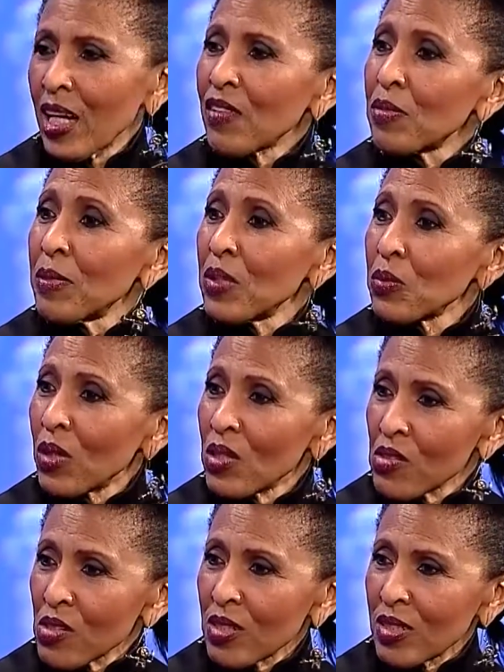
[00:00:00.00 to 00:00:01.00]
government
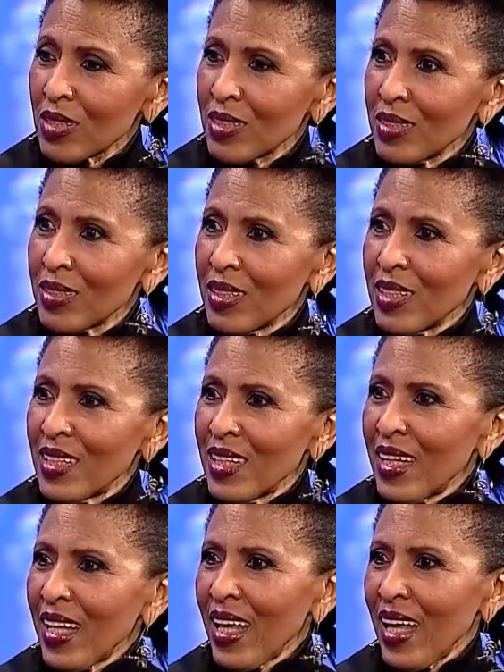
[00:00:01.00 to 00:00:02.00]
wants it.
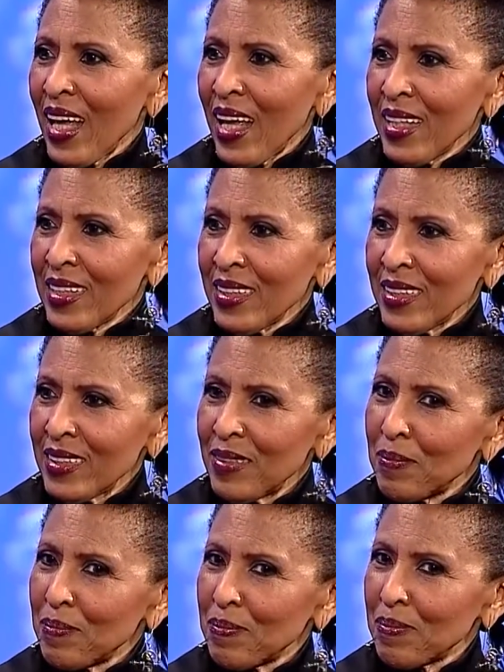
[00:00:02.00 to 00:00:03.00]
And
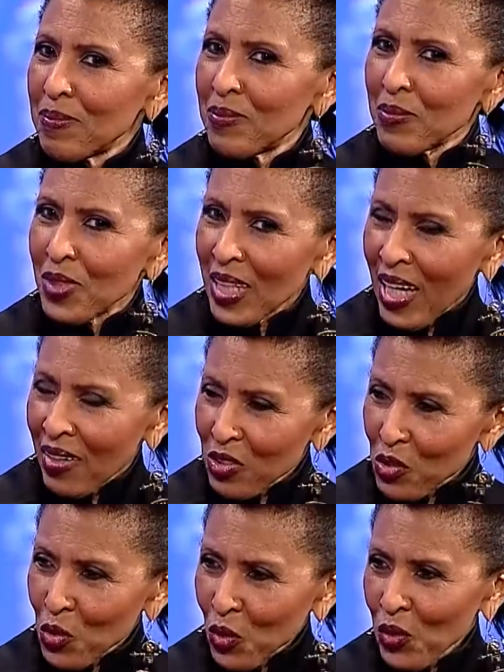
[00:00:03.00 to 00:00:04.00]
we have a
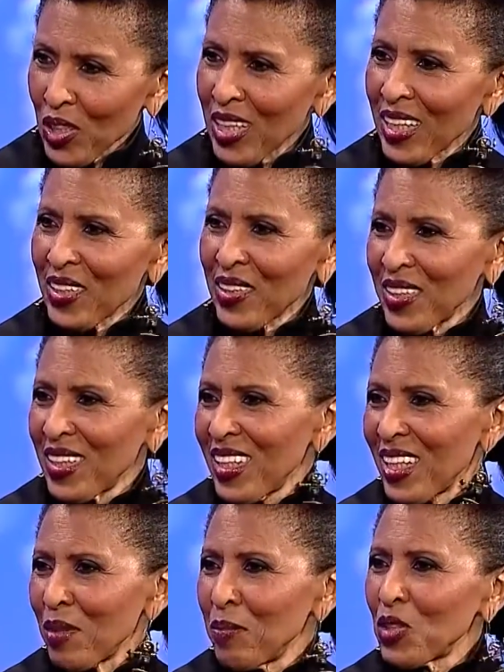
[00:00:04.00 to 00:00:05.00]
story there,
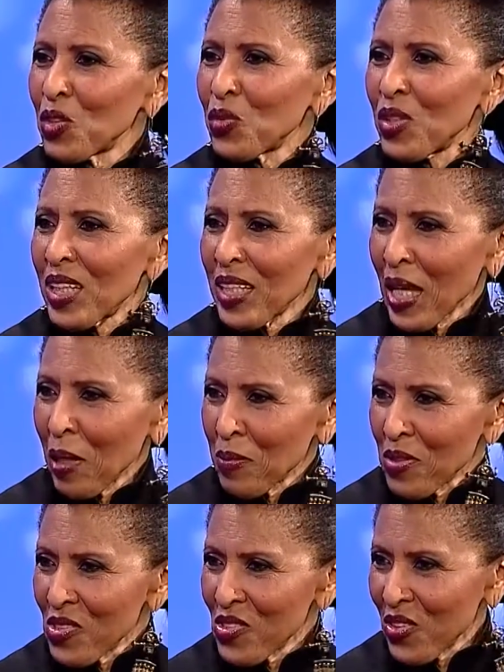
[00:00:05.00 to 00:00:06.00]
a mystery that
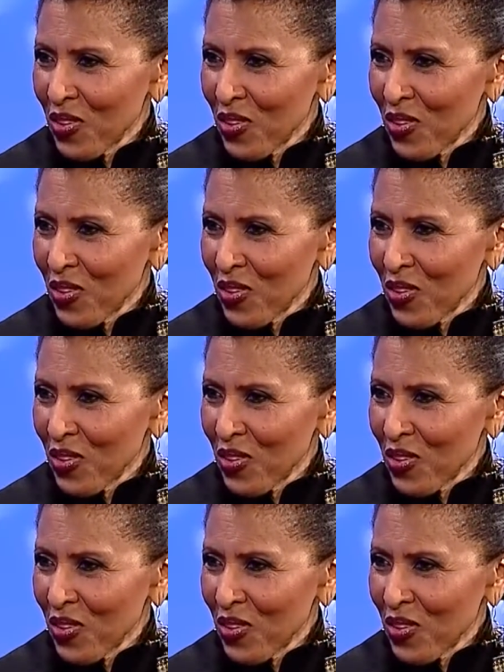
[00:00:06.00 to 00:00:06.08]
happens.